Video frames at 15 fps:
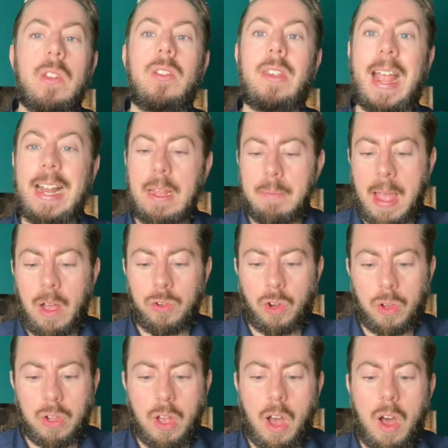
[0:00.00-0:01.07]

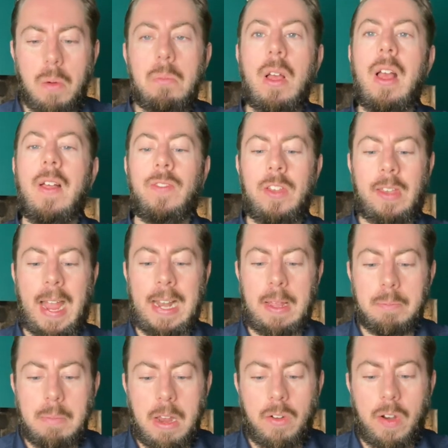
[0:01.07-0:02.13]
dailymail.com, the Daily
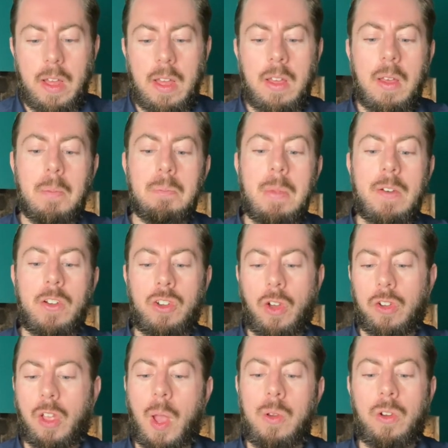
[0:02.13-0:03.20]
Mirror,
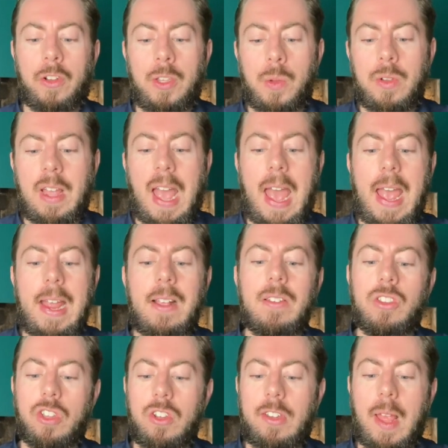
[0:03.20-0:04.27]
mirror.co.uk,
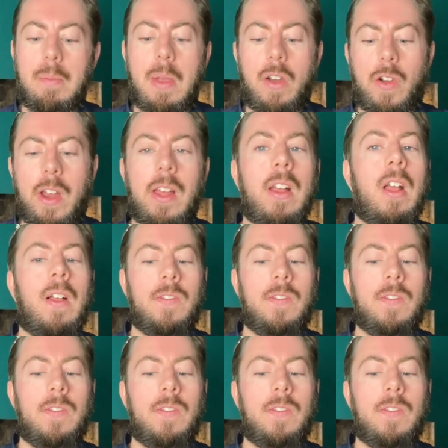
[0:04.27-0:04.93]
Sunday Mirror,